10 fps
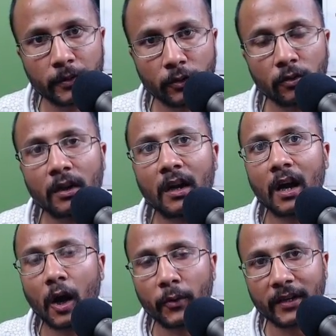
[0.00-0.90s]
You know
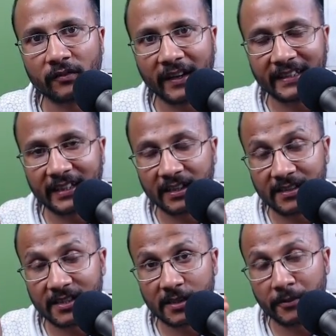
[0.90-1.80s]
how you can find the
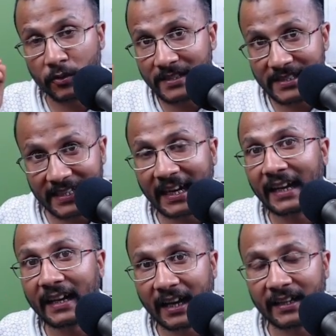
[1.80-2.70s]
relationship between j
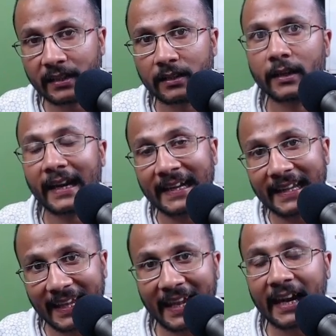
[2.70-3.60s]
and I and
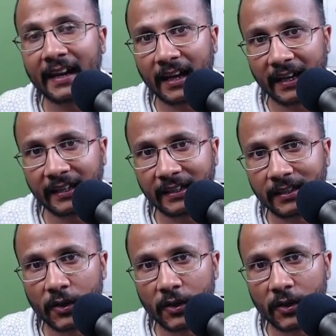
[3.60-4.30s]
k and I.